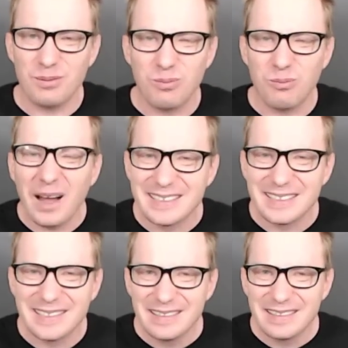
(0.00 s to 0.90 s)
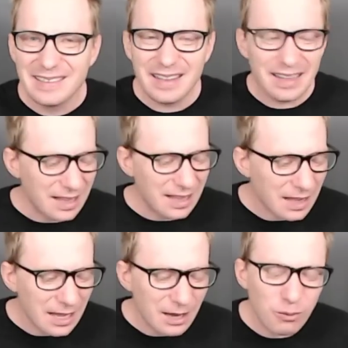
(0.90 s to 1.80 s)
Like what the fuck?
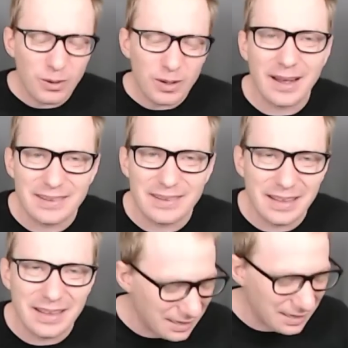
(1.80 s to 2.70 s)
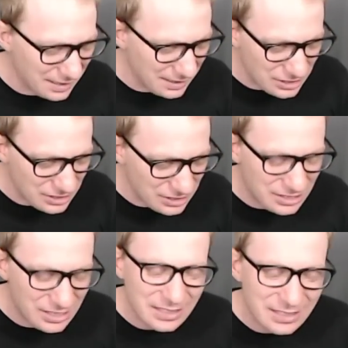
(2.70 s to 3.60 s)
Like it's just the dumbest
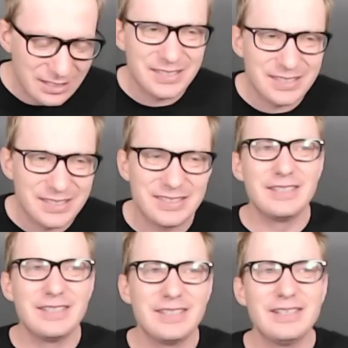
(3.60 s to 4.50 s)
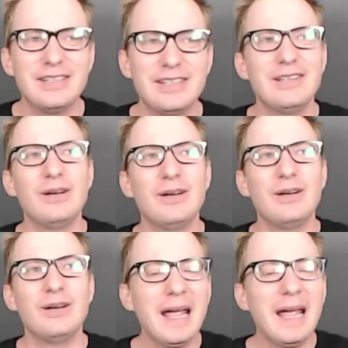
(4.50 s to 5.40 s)
way to look at something.
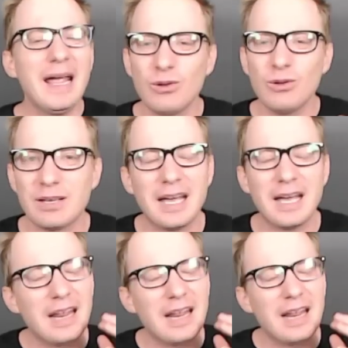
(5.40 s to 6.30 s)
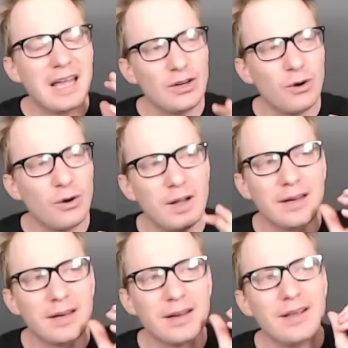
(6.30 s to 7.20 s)
And you know what? This is going
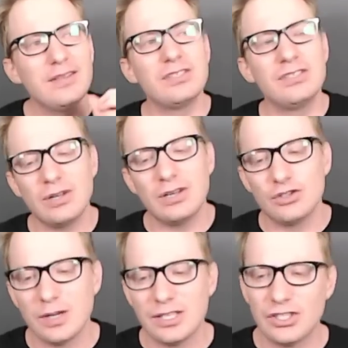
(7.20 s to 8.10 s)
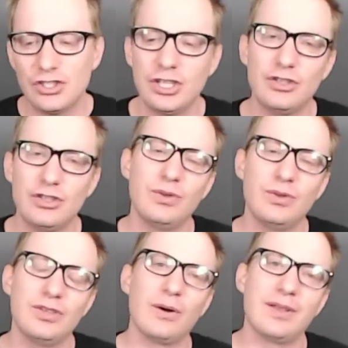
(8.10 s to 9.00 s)
to transition into the song of the
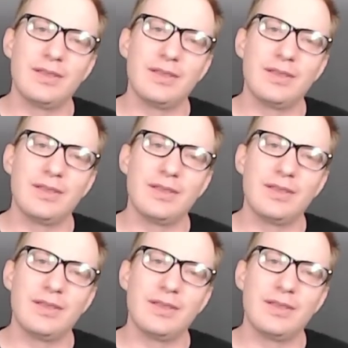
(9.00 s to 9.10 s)
day.